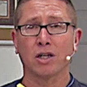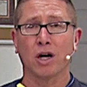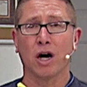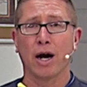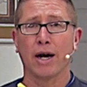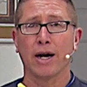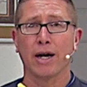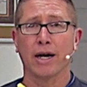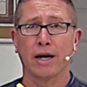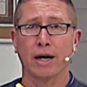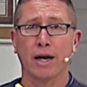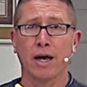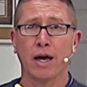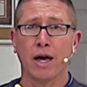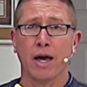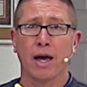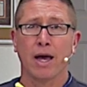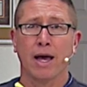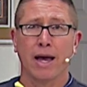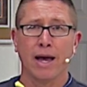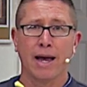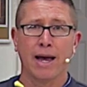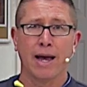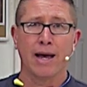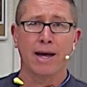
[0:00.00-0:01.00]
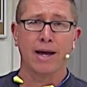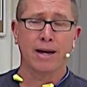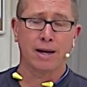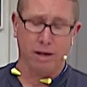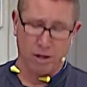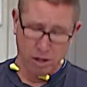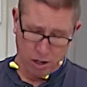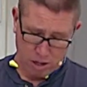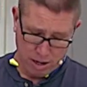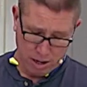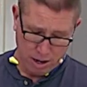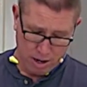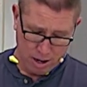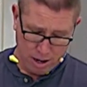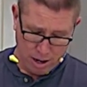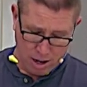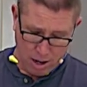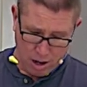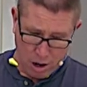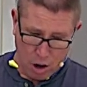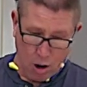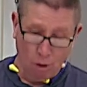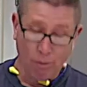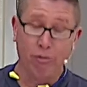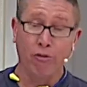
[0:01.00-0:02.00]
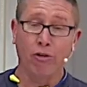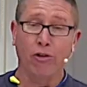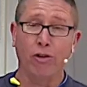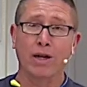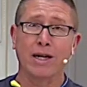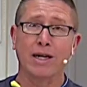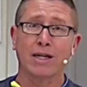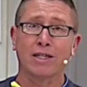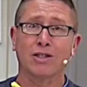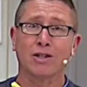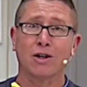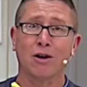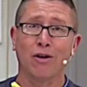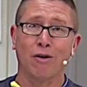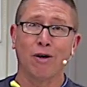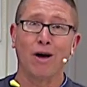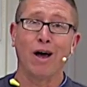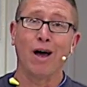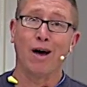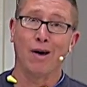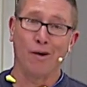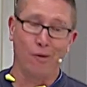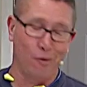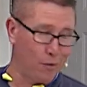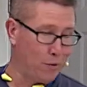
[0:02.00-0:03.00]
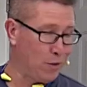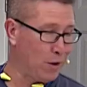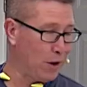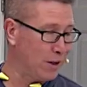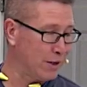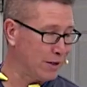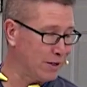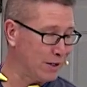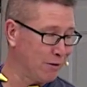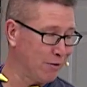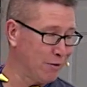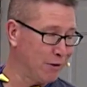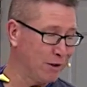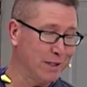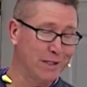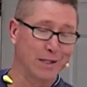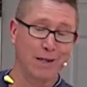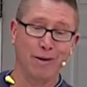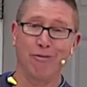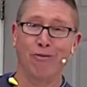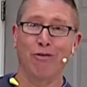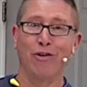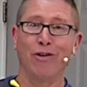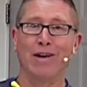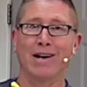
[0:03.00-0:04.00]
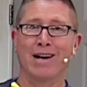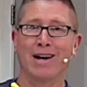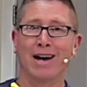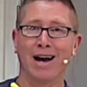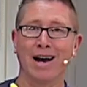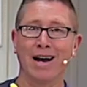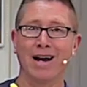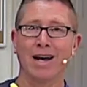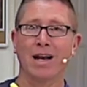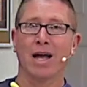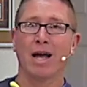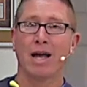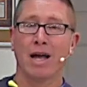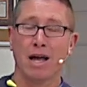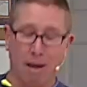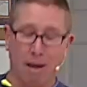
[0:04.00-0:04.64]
on it, and hopefully it's a relatively chip-free cut,